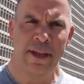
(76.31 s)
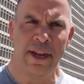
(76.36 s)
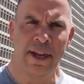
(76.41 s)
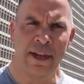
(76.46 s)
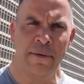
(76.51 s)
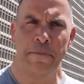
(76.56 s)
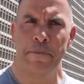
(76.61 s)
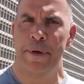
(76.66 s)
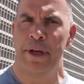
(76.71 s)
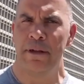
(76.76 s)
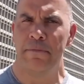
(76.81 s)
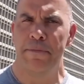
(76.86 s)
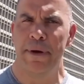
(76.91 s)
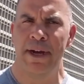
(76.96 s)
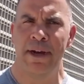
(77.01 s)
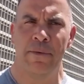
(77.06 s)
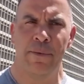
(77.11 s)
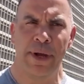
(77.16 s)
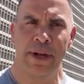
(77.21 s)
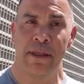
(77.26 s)
city built
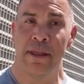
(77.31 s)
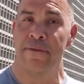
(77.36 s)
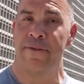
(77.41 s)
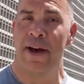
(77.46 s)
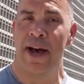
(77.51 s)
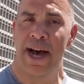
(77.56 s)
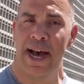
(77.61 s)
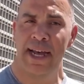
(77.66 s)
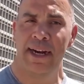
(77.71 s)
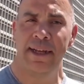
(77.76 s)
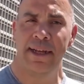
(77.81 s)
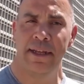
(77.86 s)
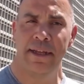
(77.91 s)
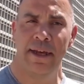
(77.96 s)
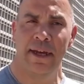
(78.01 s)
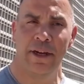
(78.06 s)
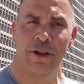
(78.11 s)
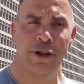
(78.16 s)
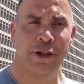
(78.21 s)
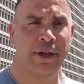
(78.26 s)
by a race of highly
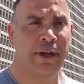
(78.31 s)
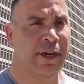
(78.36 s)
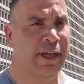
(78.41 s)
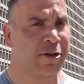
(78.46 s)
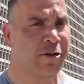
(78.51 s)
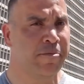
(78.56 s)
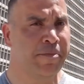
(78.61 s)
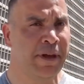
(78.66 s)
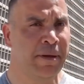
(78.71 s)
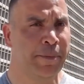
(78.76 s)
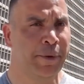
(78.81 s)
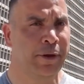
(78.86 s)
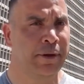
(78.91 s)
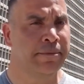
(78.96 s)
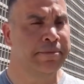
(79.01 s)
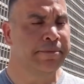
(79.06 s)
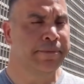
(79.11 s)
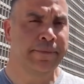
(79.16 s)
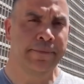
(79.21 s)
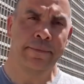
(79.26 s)
intelligent lizard
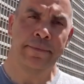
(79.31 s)
people.